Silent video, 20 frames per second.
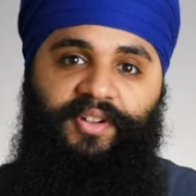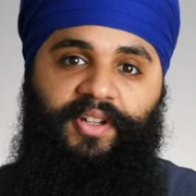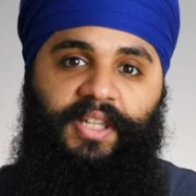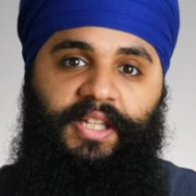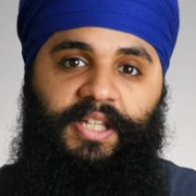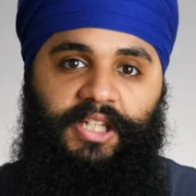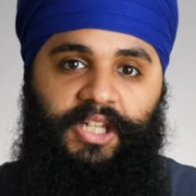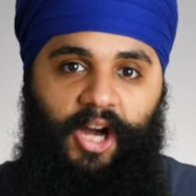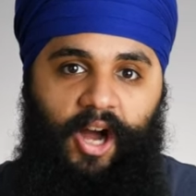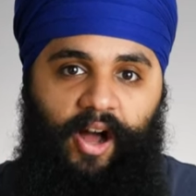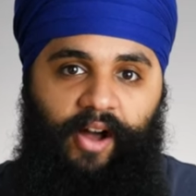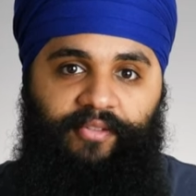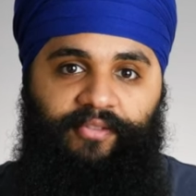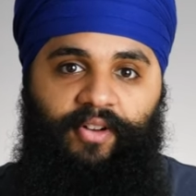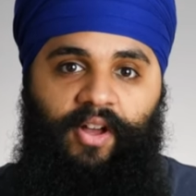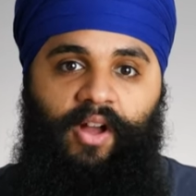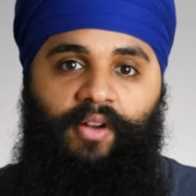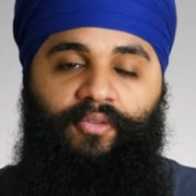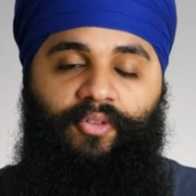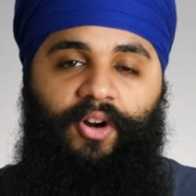really tough
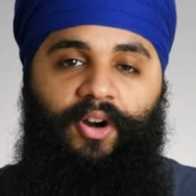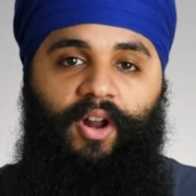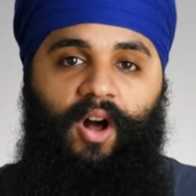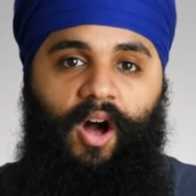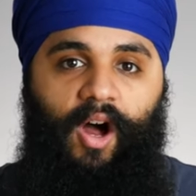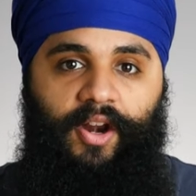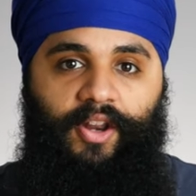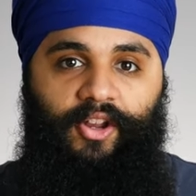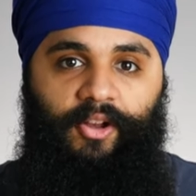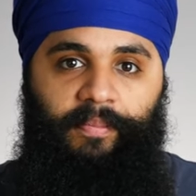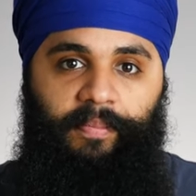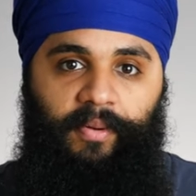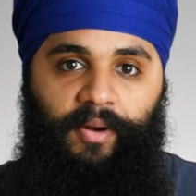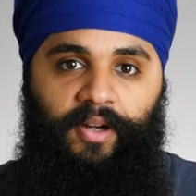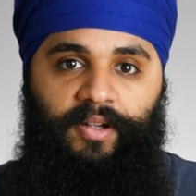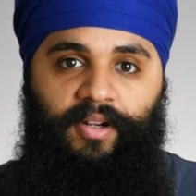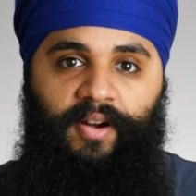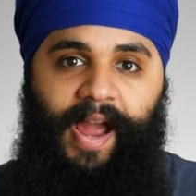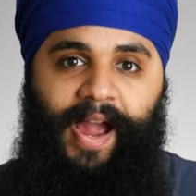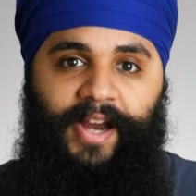for an
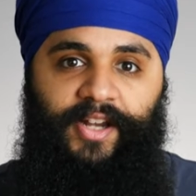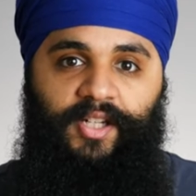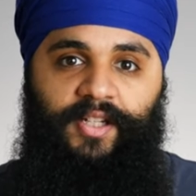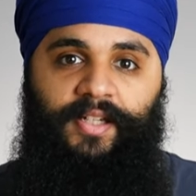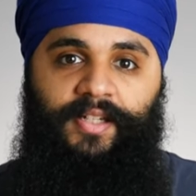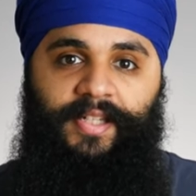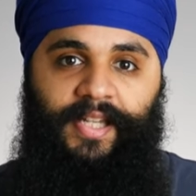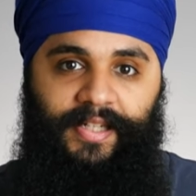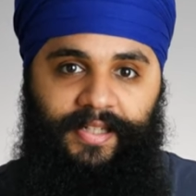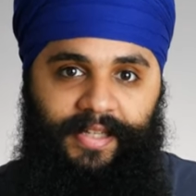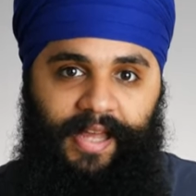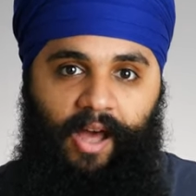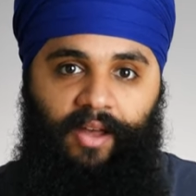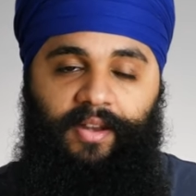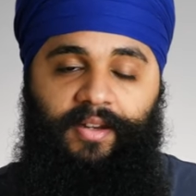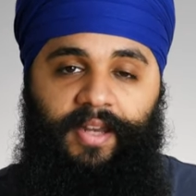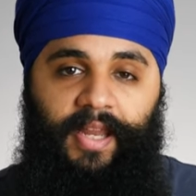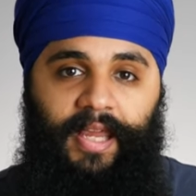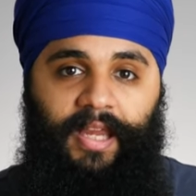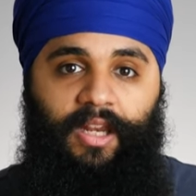audiobook to actually sit down
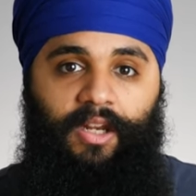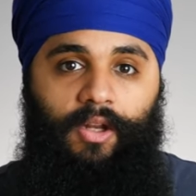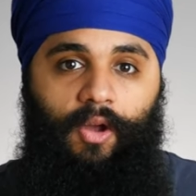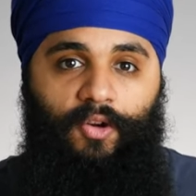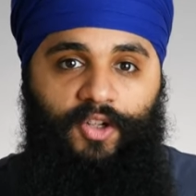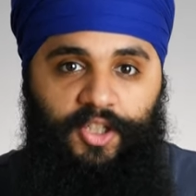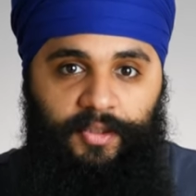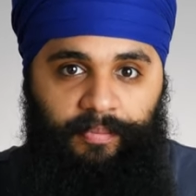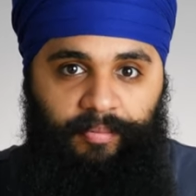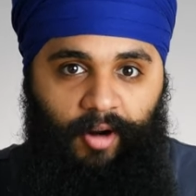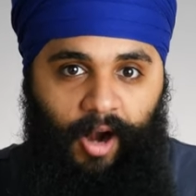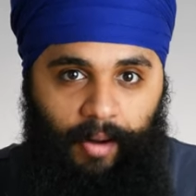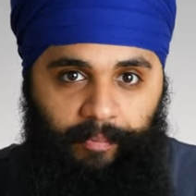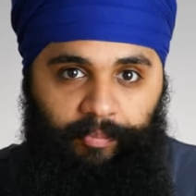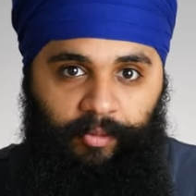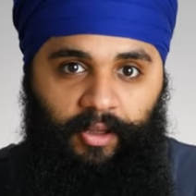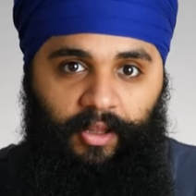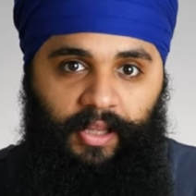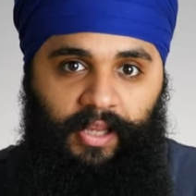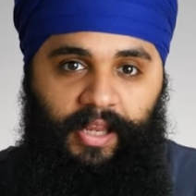and take notes
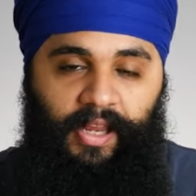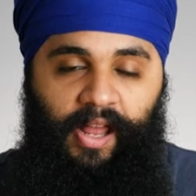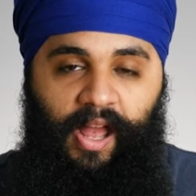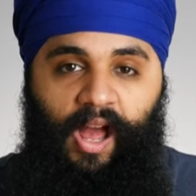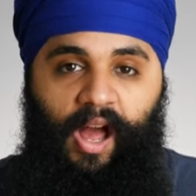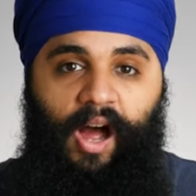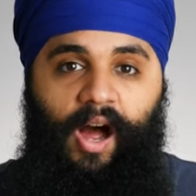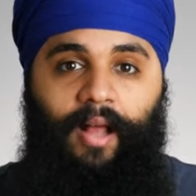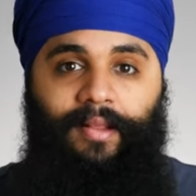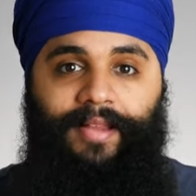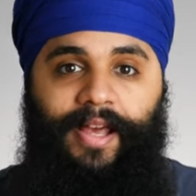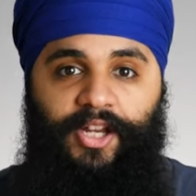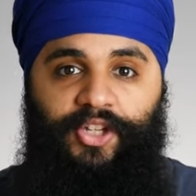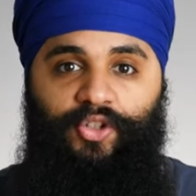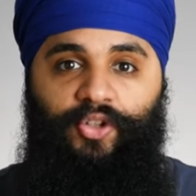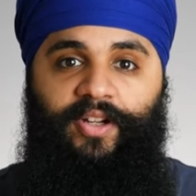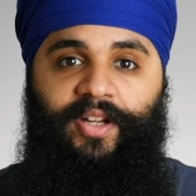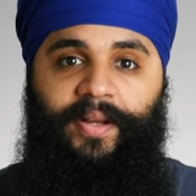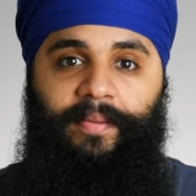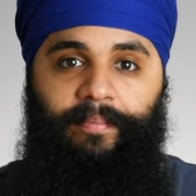properly, unless
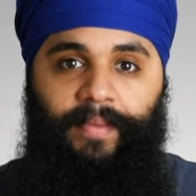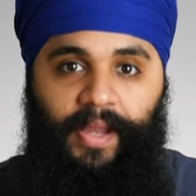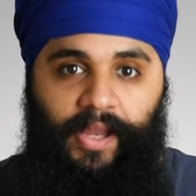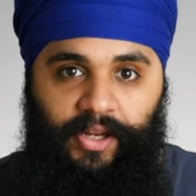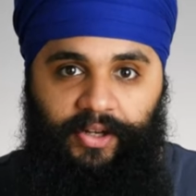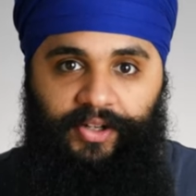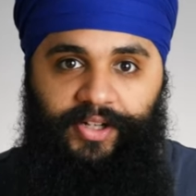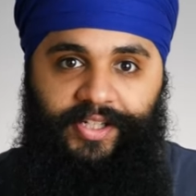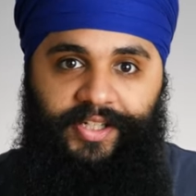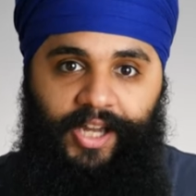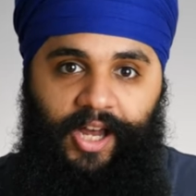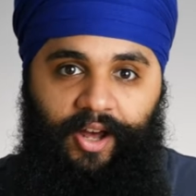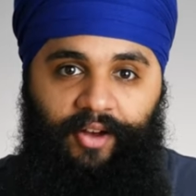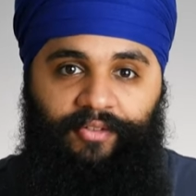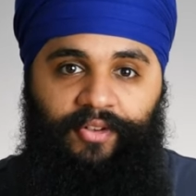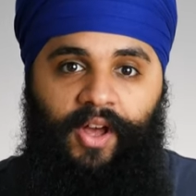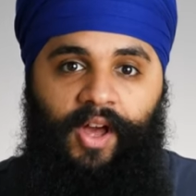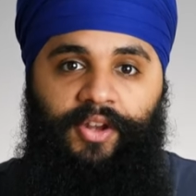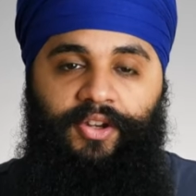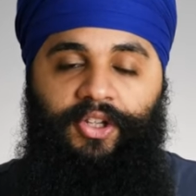you commit
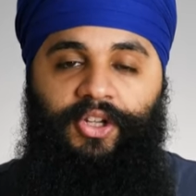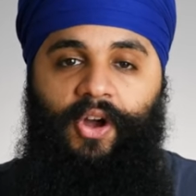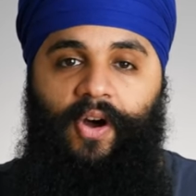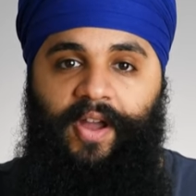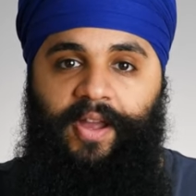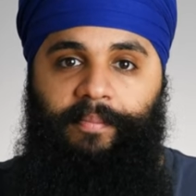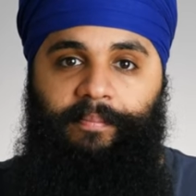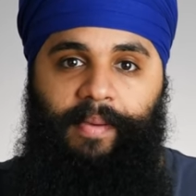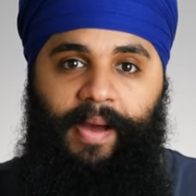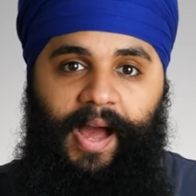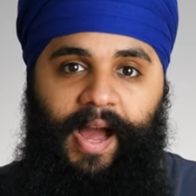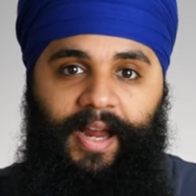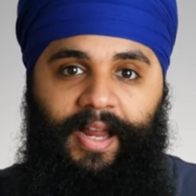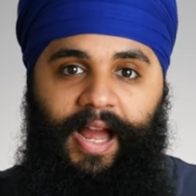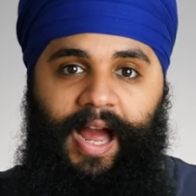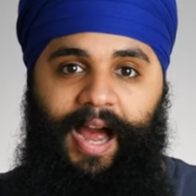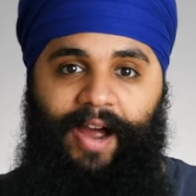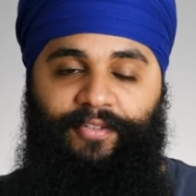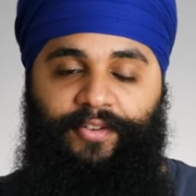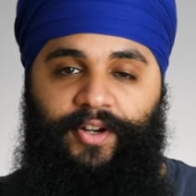yourself to going back
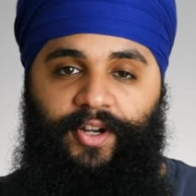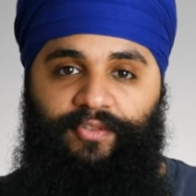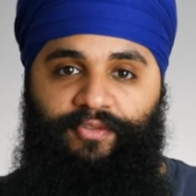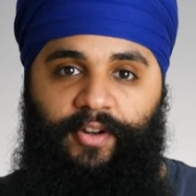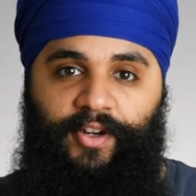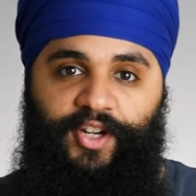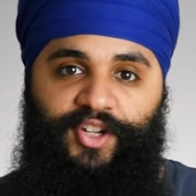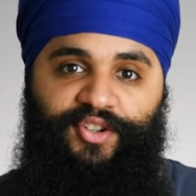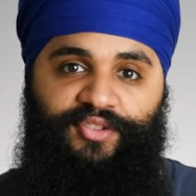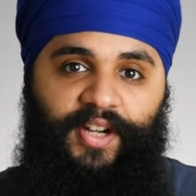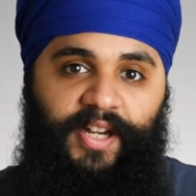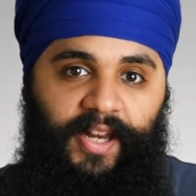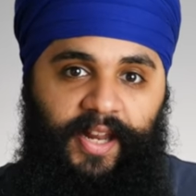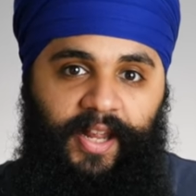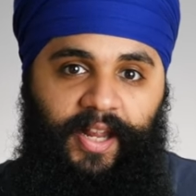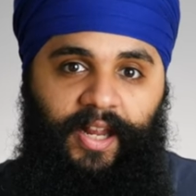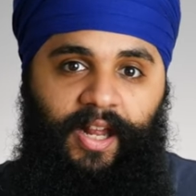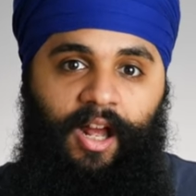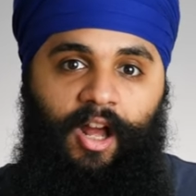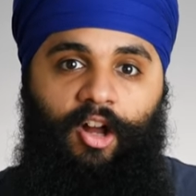after you finish
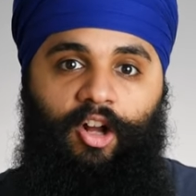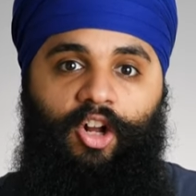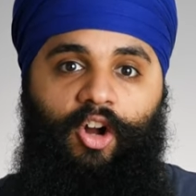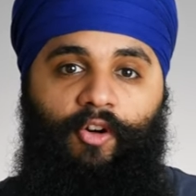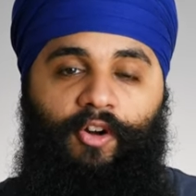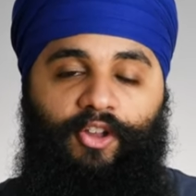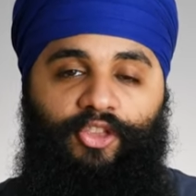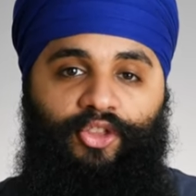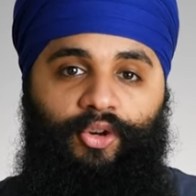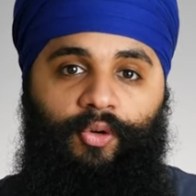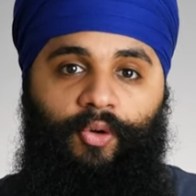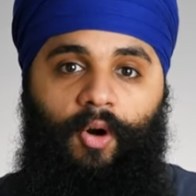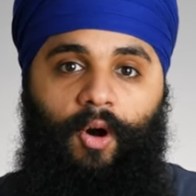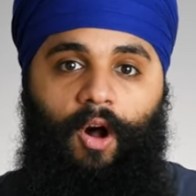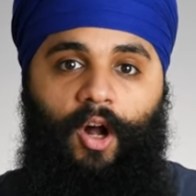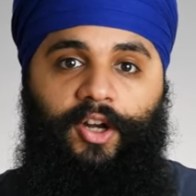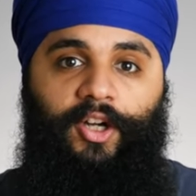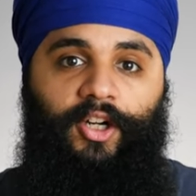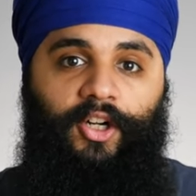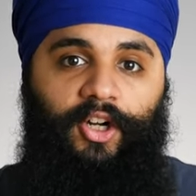reading, going through
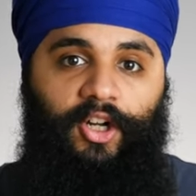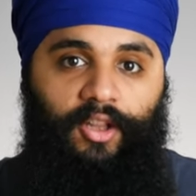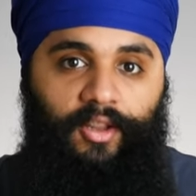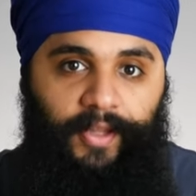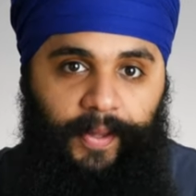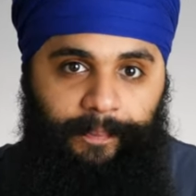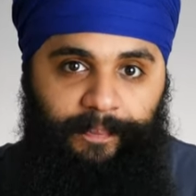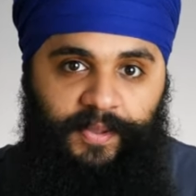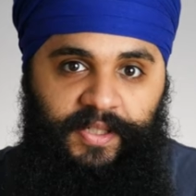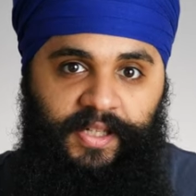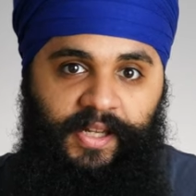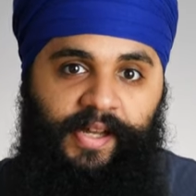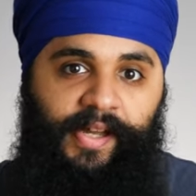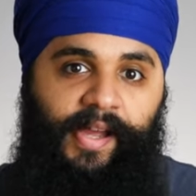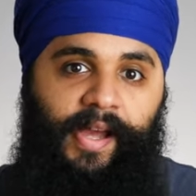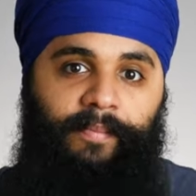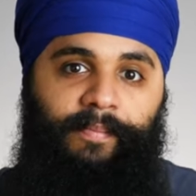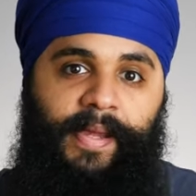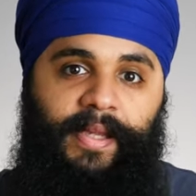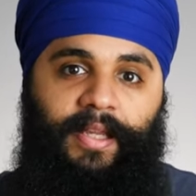all your clips
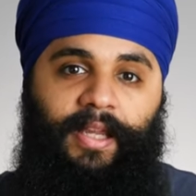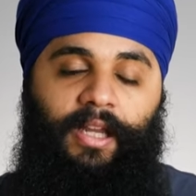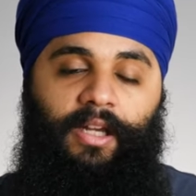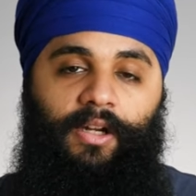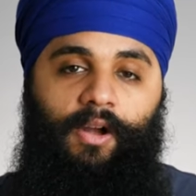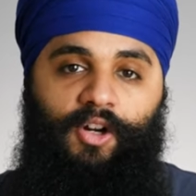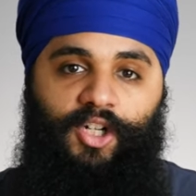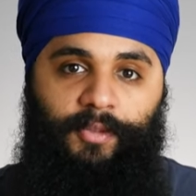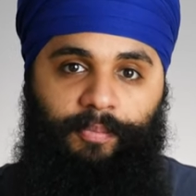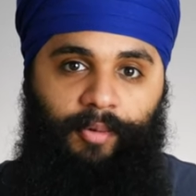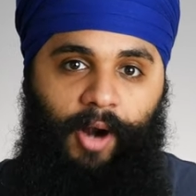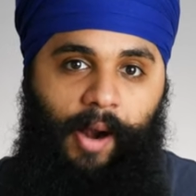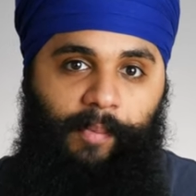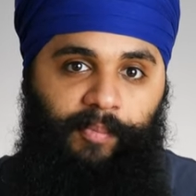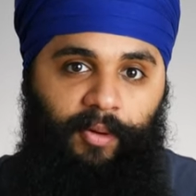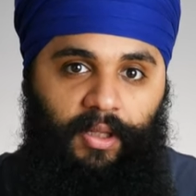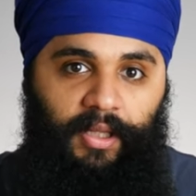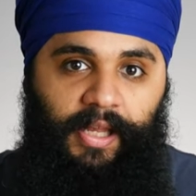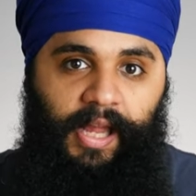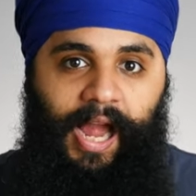and making notes
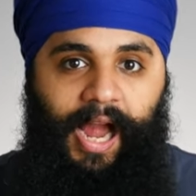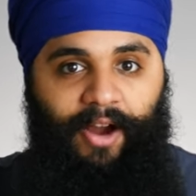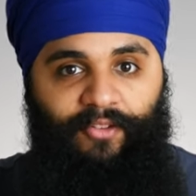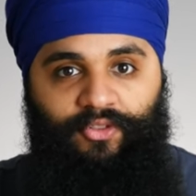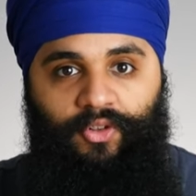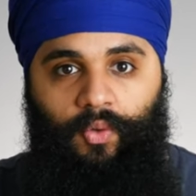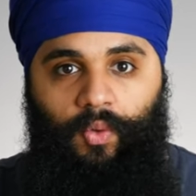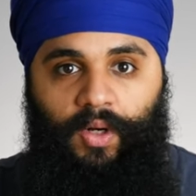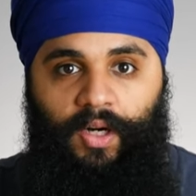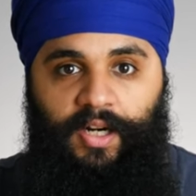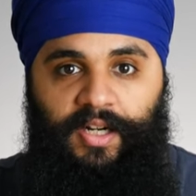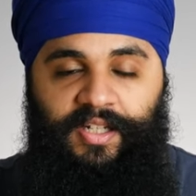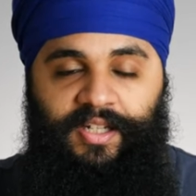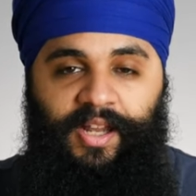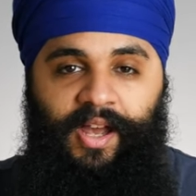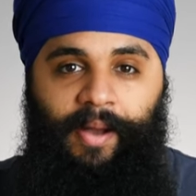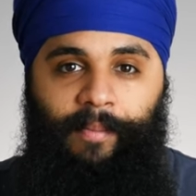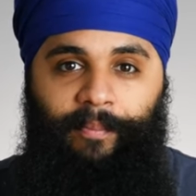properly afterwards.